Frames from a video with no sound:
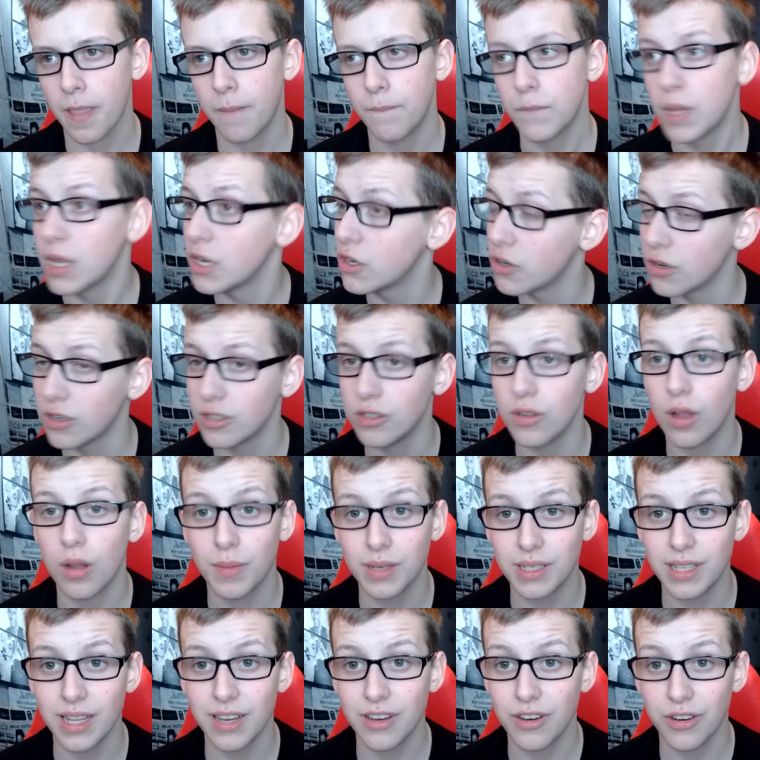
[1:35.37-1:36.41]
Make sure it's not a
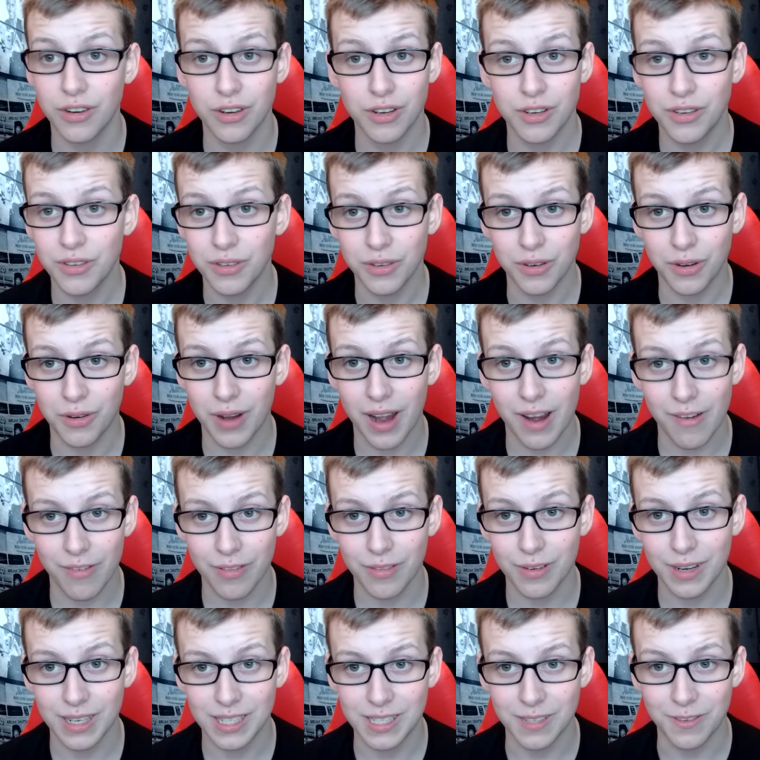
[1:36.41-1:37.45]
mistake you're going to regret for
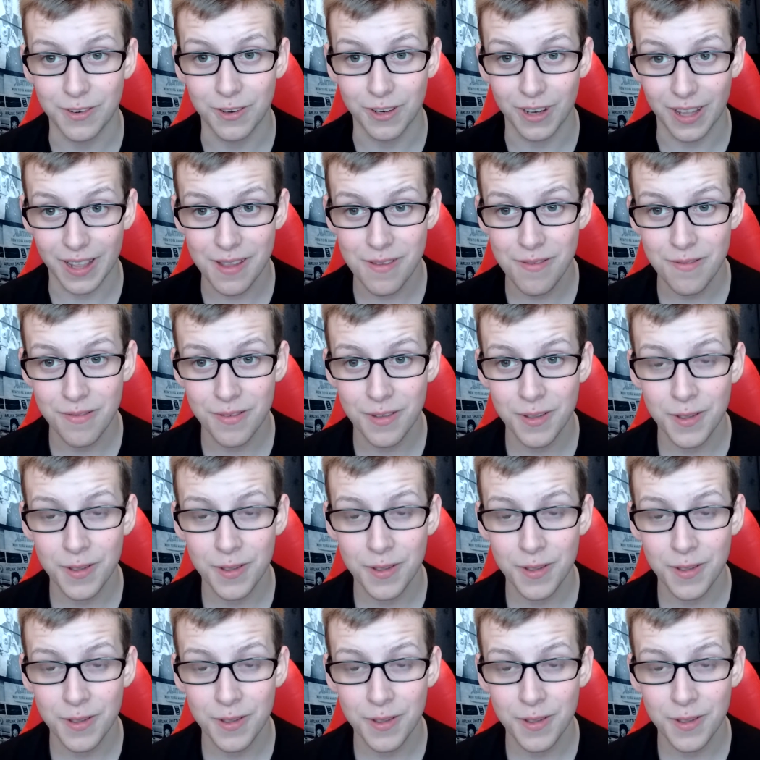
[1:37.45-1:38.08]
the rest of your life.